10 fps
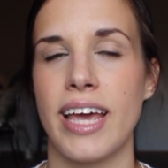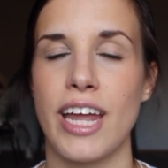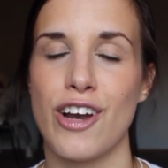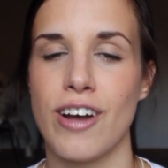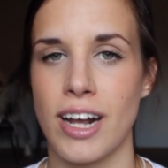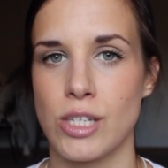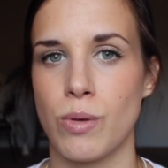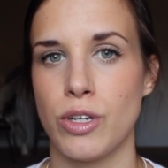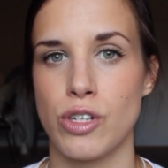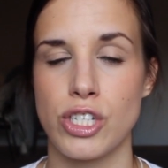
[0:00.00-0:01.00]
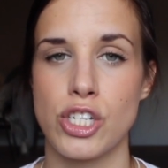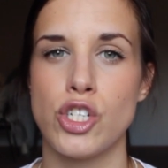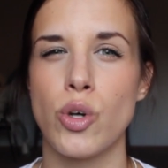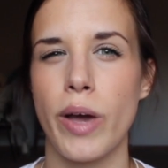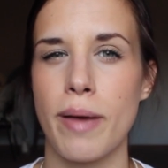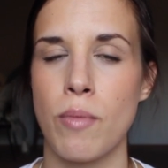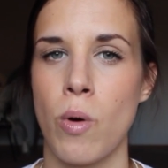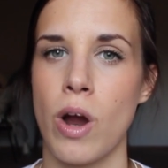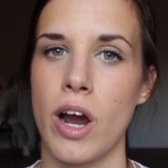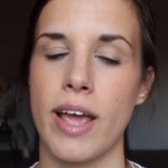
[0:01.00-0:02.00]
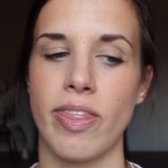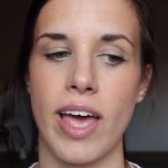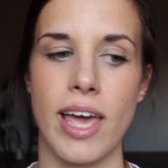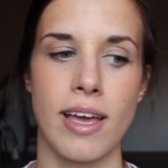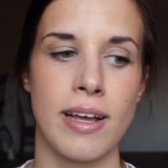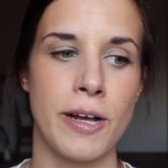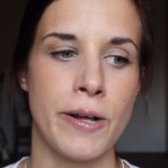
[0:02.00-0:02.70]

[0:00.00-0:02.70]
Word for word: like in your next one you'll just enjoy it more and like